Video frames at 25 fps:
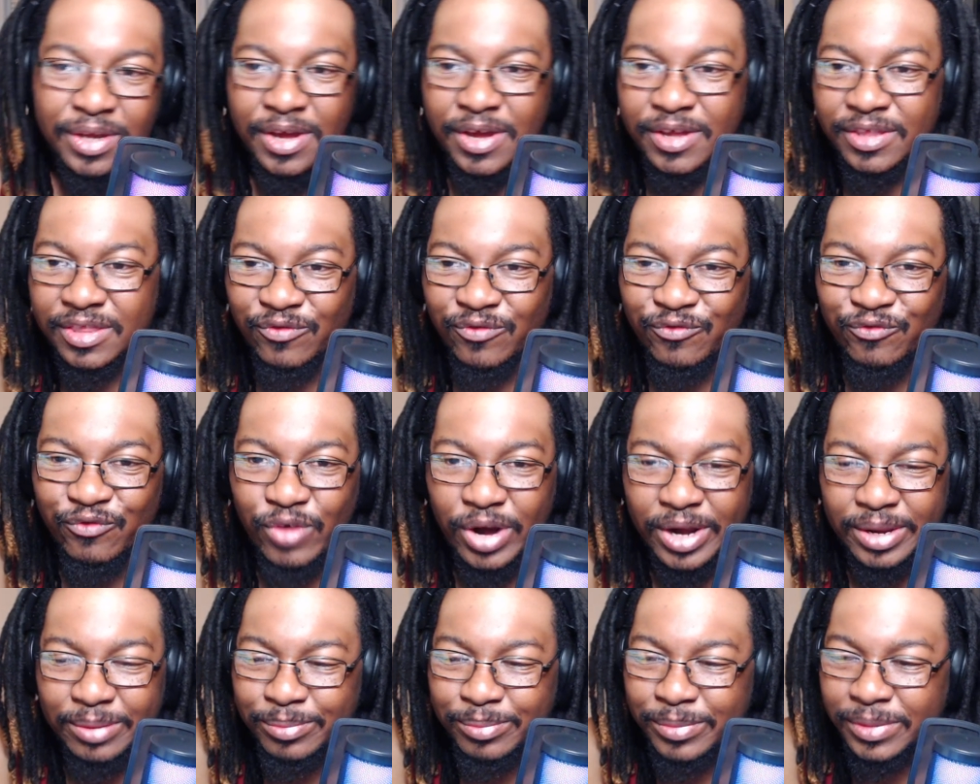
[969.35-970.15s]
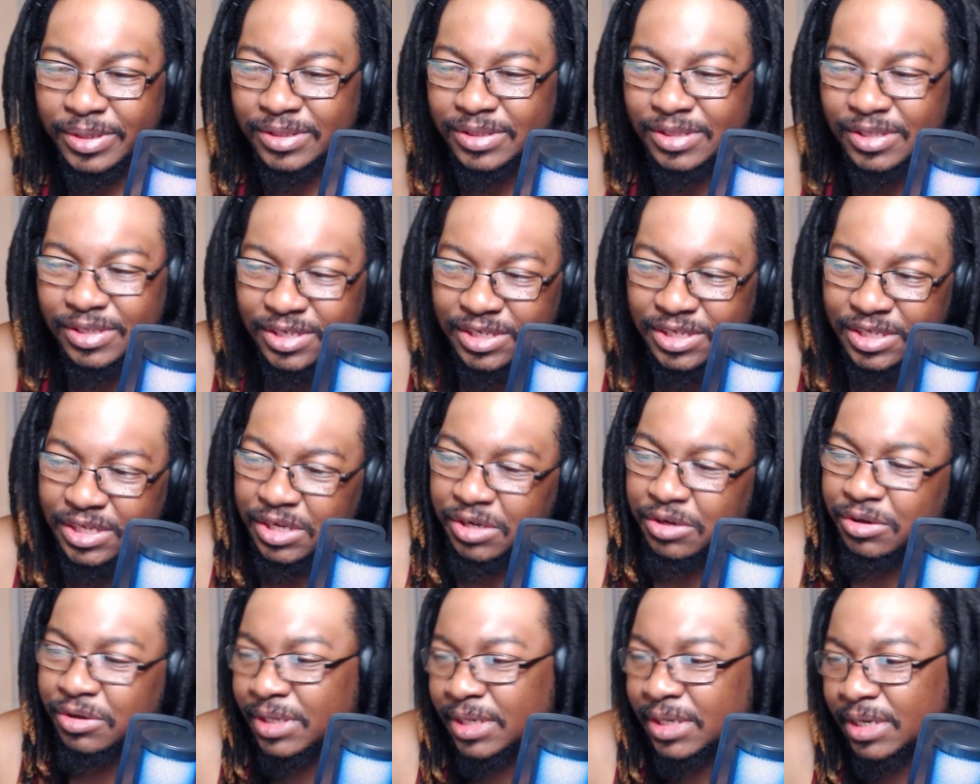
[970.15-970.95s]
the fright month of the
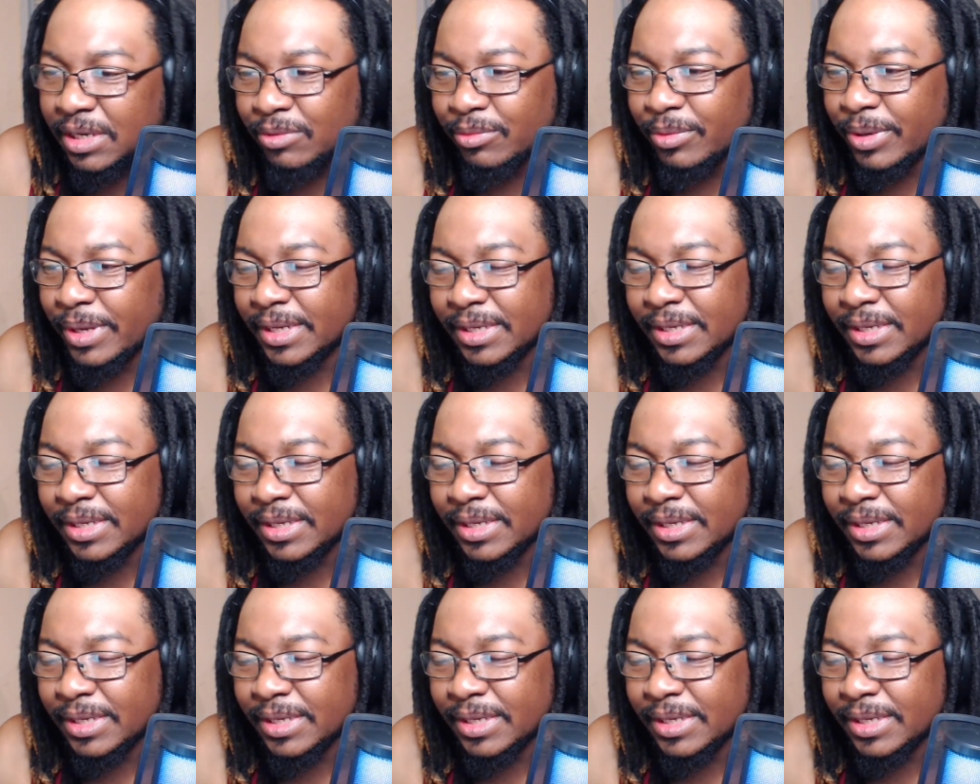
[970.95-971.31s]
year anyway,